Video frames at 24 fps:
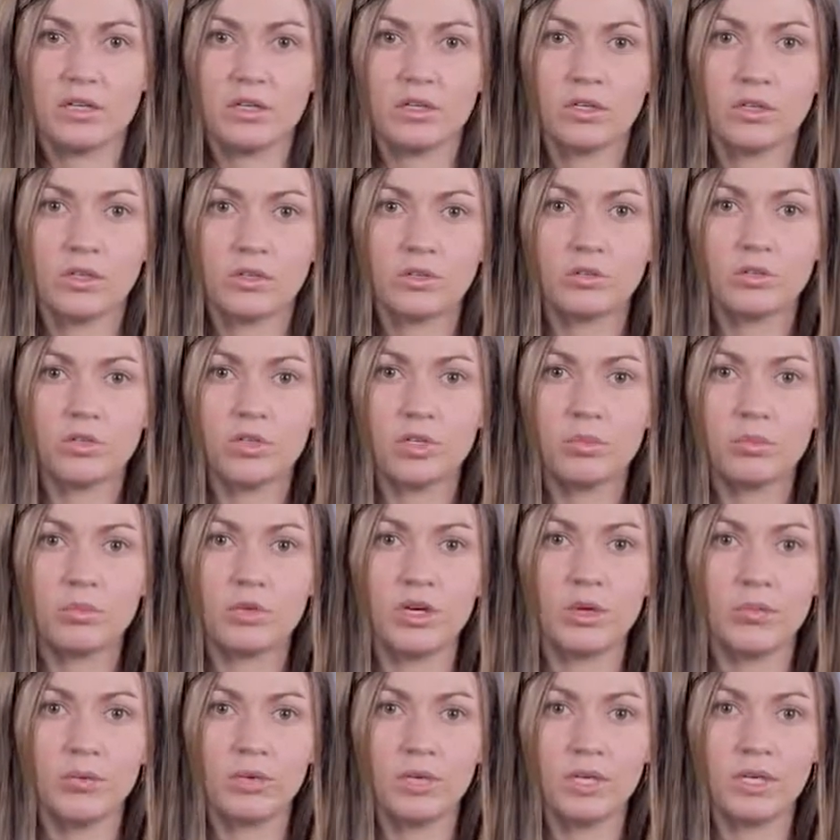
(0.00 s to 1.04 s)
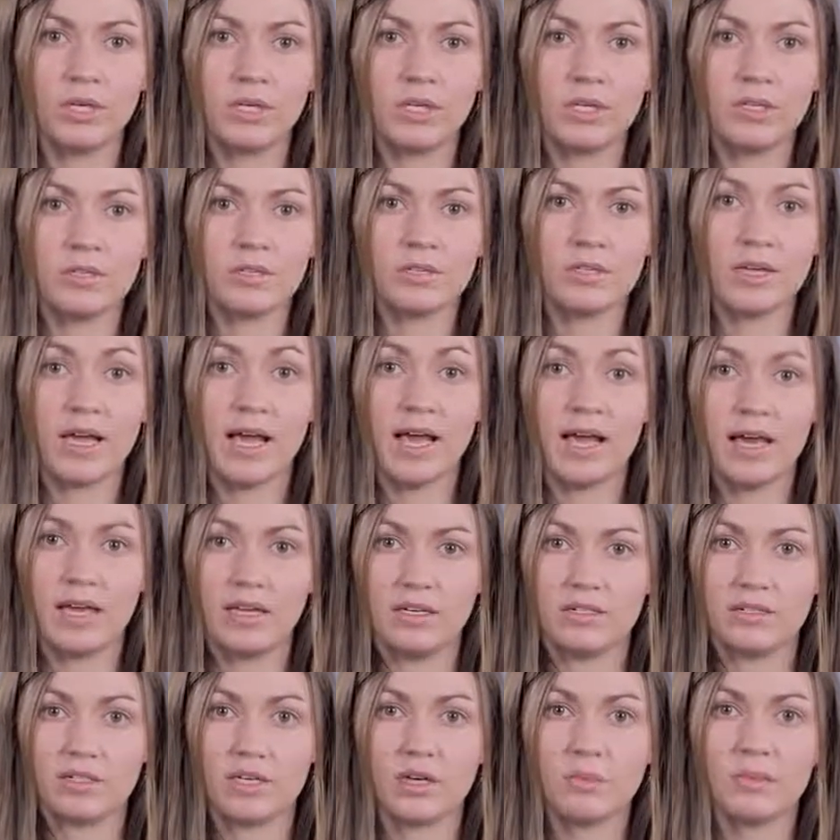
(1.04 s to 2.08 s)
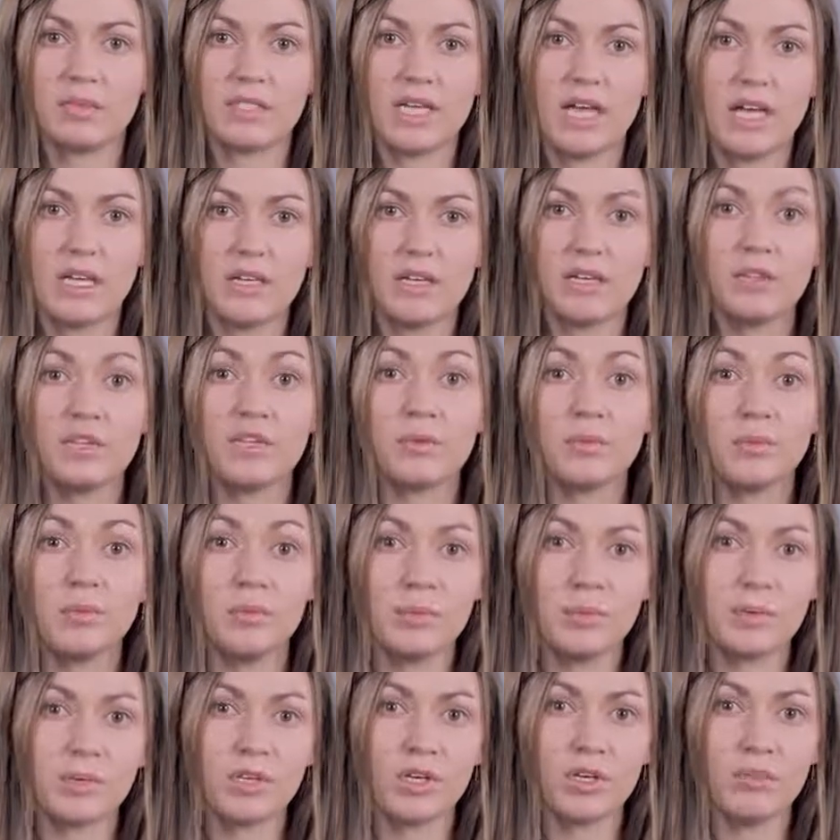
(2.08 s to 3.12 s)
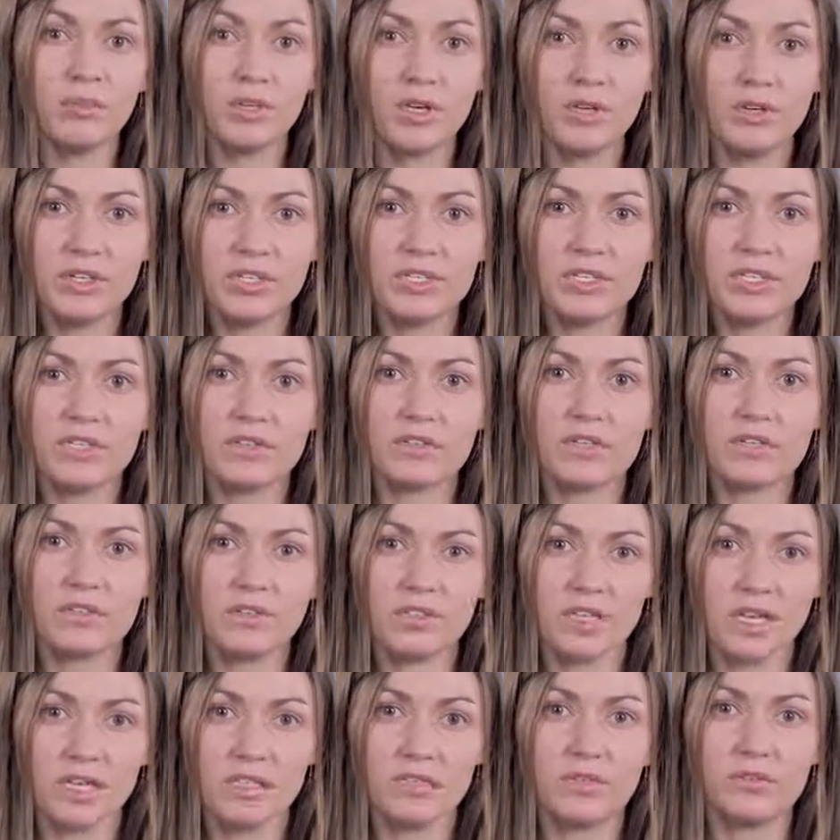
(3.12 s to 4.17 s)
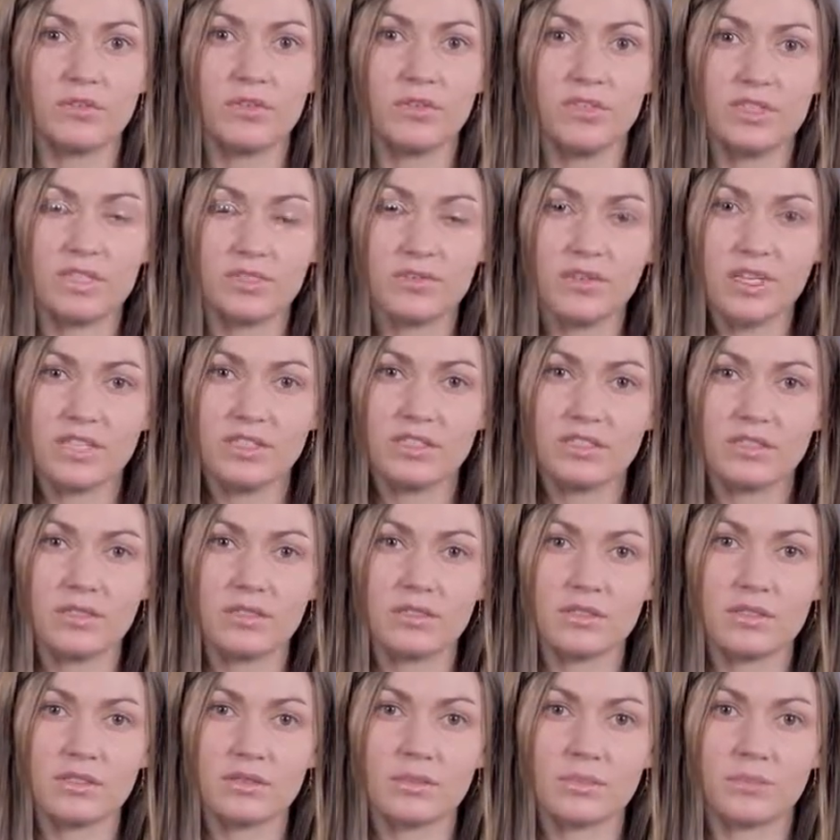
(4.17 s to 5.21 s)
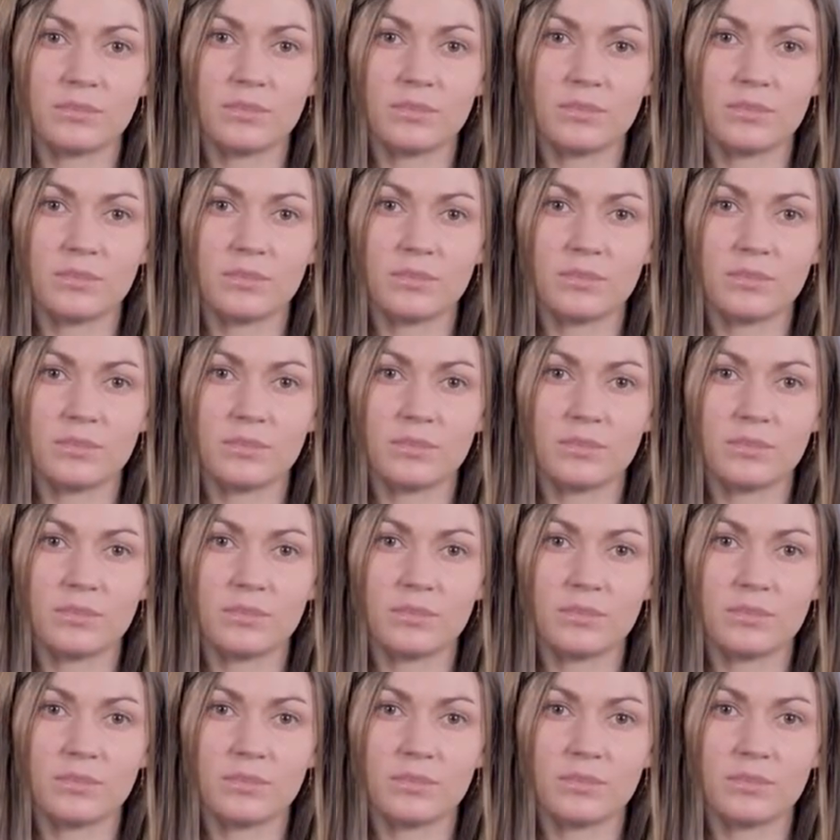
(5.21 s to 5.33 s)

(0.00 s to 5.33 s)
cultural appropriateness, and obtaining the community's consent for interventions.